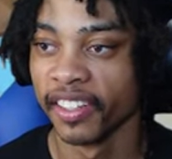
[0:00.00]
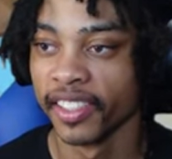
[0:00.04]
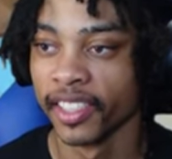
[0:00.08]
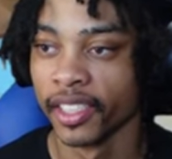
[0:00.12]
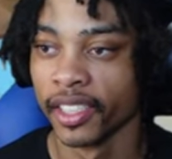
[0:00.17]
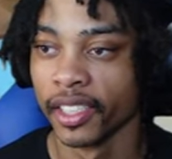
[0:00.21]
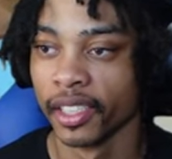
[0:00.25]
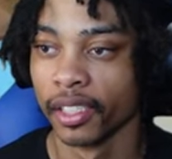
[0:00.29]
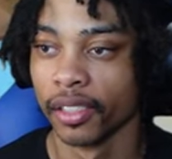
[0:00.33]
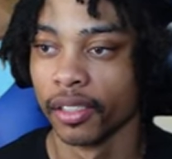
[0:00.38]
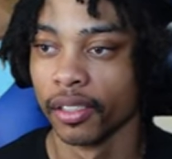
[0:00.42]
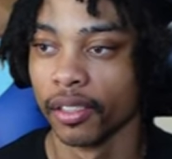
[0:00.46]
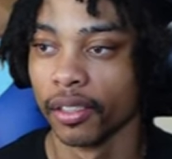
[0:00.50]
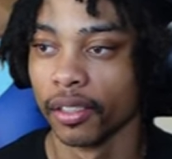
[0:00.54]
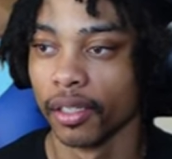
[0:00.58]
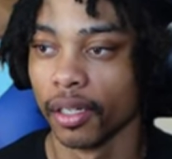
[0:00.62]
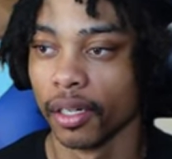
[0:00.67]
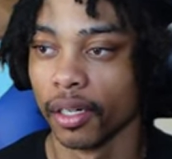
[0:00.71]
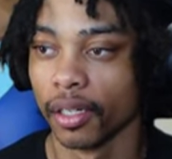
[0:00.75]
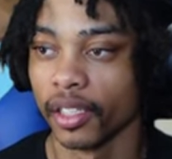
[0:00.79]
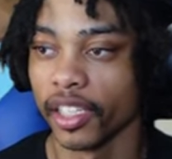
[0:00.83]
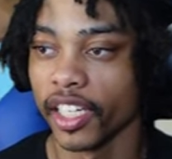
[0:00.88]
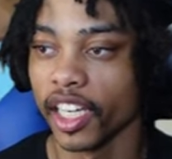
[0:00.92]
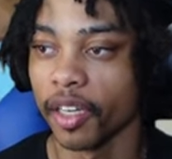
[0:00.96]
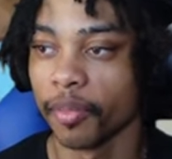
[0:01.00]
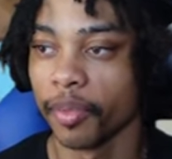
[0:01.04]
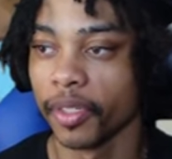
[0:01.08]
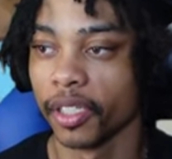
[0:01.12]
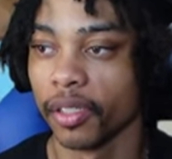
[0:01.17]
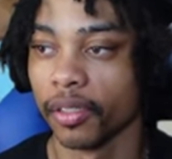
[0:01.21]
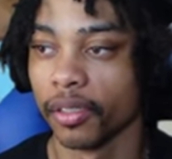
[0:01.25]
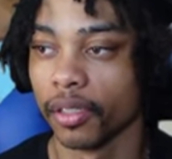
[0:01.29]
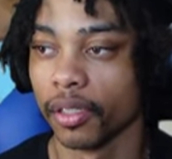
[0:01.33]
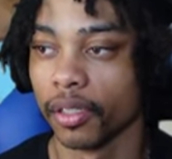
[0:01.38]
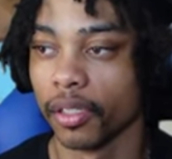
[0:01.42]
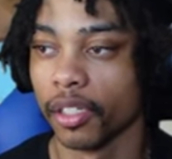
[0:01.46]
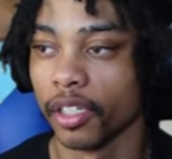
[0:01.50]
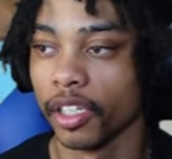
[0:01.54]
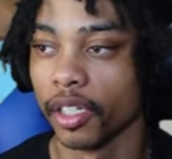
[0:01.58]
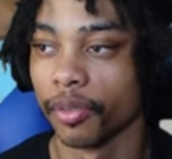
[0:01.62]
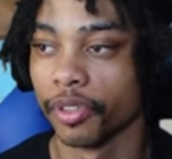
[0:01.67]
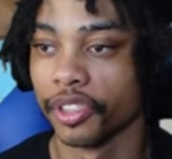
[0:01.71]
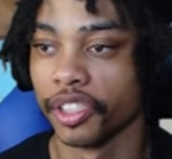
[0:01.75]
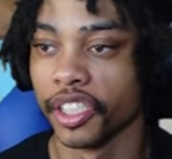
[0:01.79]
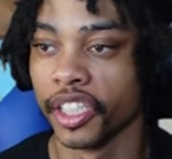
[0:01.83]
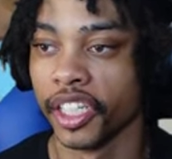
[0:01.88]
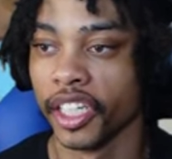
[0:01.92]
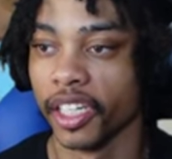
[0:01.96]
I think I've been clear
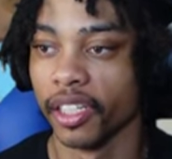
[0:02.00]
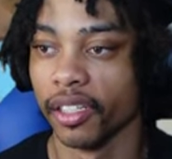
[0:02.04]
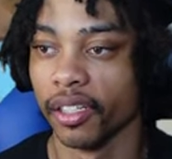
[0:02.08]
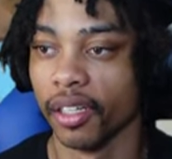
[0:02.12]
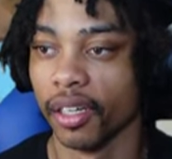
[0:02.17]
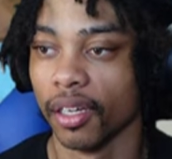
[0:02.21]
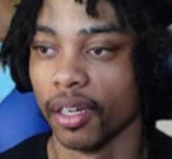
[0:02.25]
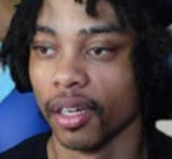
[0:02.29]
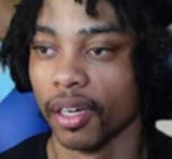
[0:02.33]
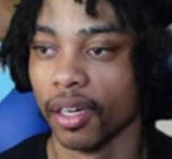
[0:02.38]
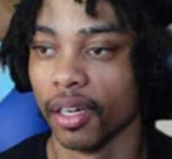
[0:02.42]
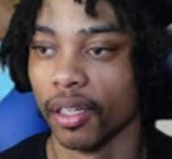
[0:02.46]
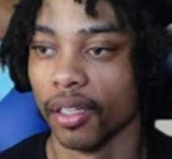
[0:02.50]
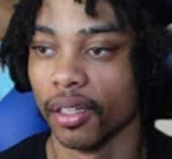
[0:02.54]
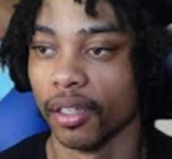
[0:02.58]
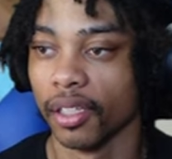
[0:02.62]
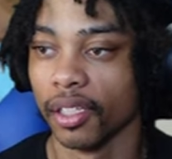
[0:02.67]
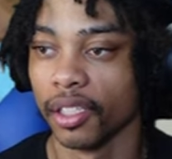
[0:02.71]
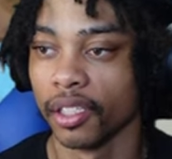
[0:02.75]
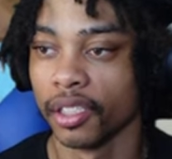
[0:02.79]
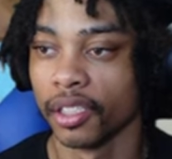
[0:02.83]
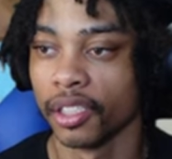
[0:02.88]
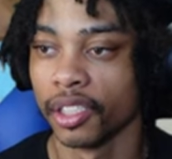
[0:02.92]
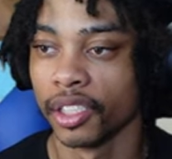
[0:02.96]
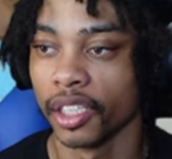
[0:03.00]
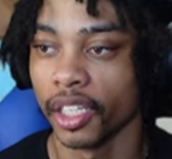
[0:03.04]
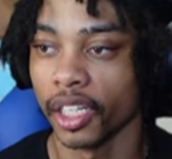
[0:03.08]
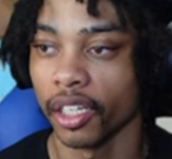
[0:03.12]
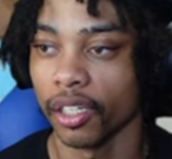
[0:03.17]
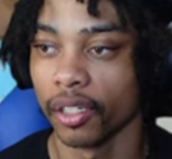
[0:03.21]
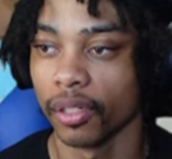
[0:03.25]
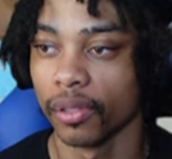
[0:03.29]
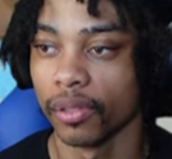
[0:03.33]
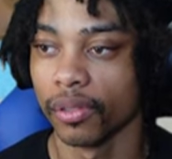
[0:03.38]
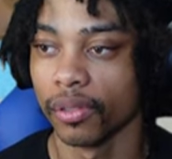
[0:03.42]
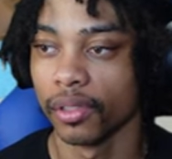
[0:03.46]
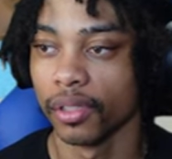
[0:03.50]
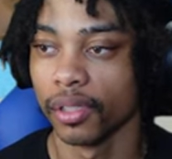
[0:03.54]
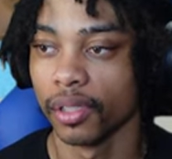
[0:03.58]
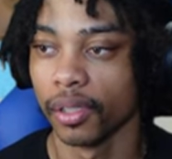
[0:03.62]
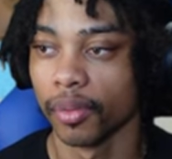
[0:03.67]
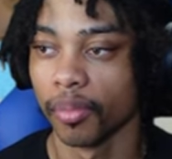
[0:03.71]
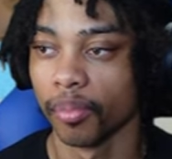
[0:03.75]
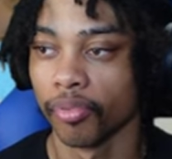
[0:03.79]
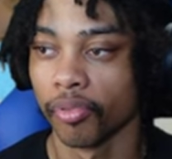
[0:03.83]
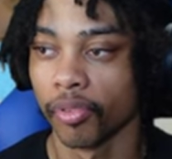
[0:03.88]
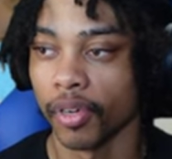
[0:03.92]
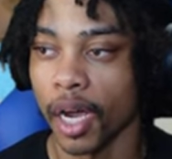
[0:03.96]
with you, kid. Uh, this shell's
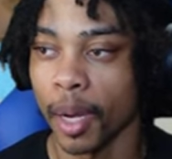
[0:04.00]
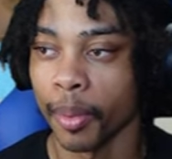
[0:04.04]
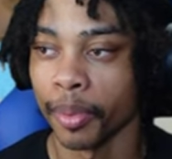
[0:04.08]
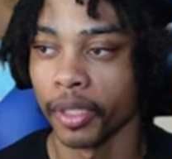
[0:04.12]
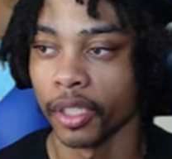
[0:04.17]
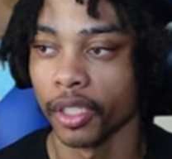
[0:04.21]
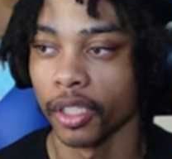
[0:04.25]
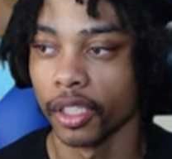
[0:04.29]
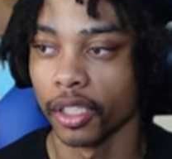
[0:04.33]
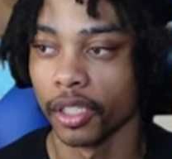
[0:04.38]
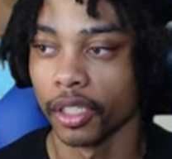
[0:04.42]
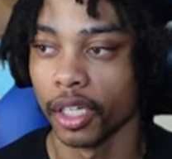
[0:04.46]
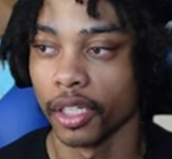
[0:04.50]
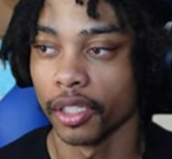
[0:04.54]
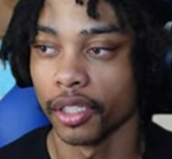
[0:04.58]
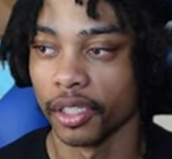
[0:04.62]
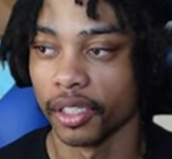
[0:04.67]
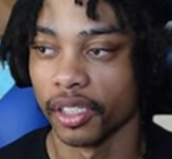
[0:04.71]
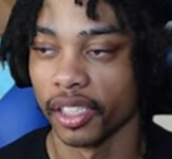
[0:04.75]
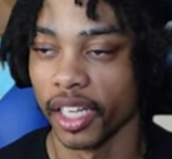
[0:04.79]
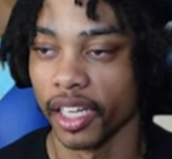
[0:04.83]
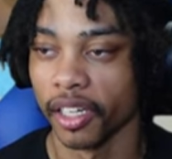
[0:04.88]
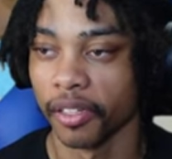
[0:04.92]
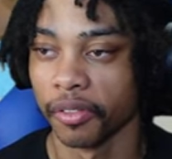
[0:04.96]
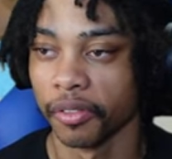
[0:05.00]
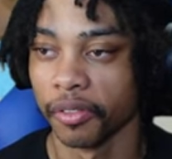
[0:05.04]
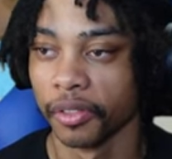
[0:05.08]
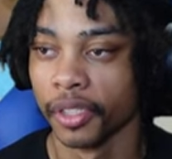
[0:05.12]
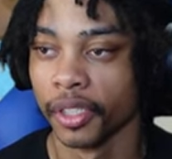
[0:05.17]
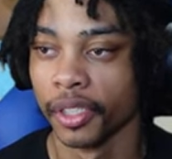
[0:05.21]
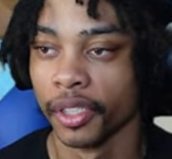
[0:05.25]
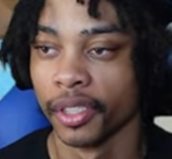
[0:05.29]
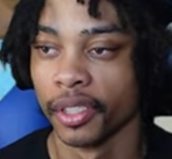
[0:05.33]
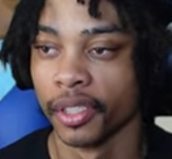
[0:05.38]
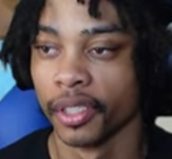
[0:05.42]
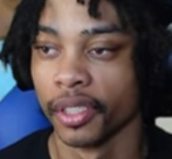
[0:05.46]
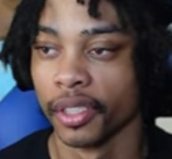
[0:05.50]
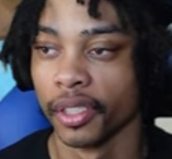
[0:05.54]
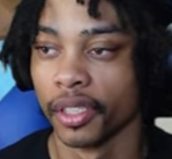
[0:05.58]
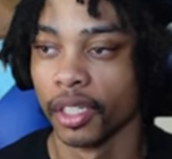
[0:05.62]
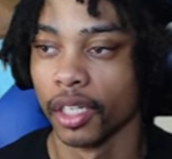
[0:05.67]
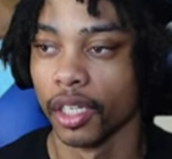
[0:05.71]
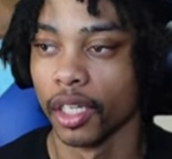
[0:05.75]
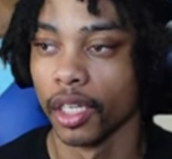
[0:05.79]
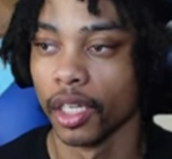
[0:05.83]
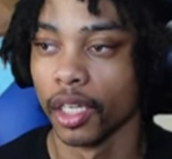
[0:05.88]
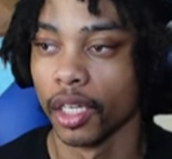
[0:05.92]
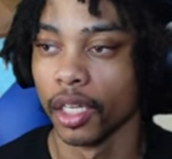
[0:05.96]
the property of the Duchess now.
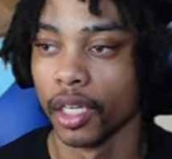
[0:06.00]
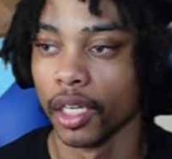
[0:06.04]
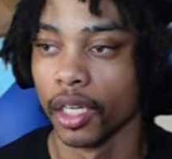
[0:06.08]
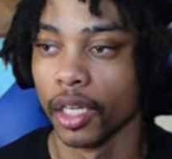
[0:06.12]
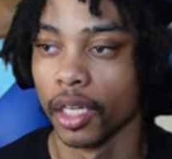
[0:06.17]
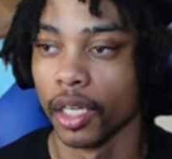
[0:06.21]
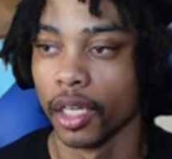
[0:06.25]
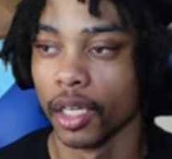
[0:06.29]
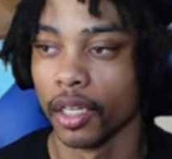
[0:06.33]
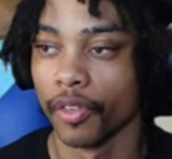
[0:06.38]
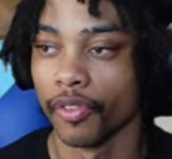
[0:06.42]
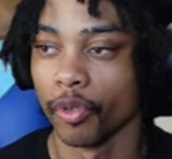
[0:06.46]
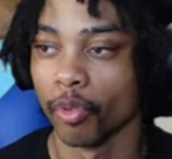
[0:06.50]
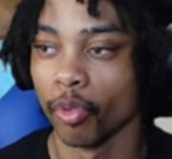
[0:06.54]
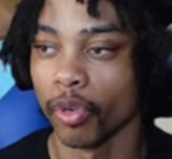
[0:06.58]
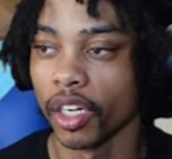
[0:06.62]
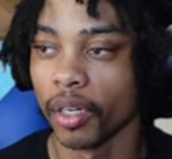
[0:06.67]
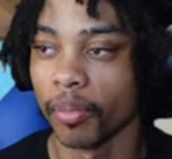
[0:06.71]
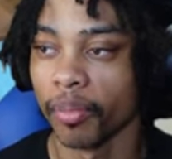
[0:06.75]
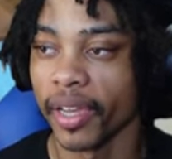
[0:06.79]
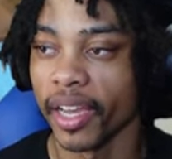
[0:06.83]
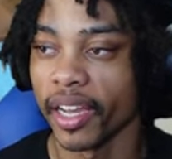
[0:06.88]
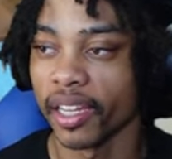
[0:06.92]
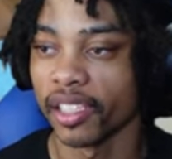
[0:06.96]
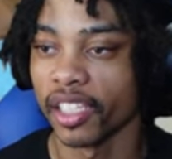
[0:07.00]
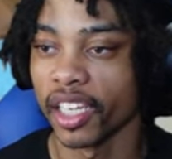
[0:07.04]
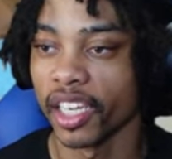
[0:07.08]
If you want it back,